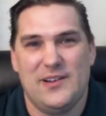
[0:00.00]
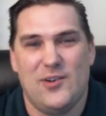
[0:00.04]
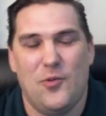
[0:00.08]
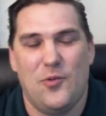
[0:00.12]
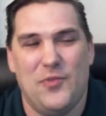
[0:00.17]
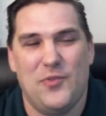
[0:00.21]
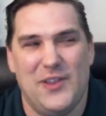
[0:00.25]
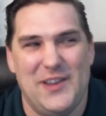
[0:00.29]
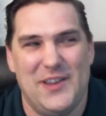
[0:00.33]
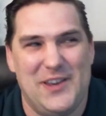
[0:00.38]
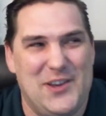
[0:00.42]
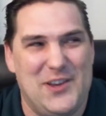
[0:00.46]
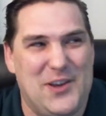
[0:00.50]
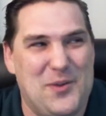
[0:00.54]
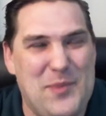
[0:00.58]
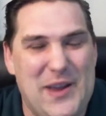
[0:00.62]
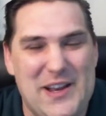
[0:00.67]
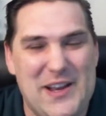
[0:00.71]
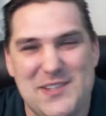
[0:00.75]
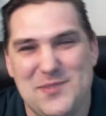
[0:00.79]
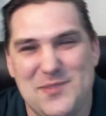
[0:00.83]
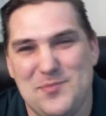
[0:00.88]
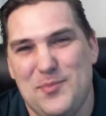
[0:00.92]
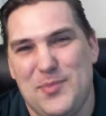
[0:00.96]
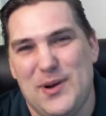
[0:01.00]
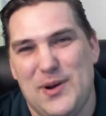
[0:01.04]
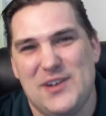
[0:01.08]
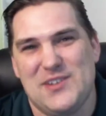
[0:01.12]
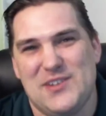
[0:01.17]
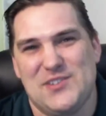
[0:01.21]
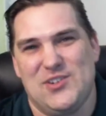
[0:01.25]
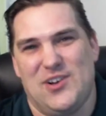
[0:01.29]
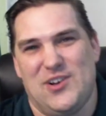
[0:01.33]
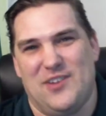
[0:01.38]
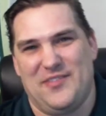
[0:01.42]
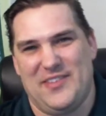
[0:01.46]
Hopefully you can make some
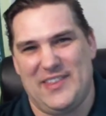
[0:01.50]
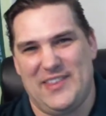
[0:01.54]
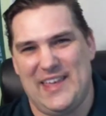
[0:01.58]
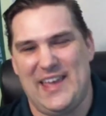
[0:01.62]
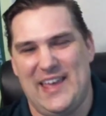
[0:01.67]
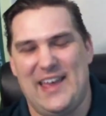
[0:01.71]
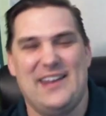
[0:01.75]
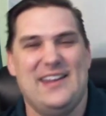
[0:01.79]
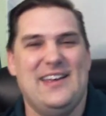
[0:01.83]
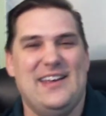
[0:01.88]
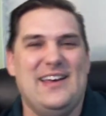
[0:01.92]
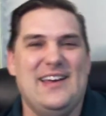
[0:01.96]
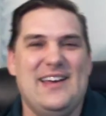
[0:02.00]
bucks off of that.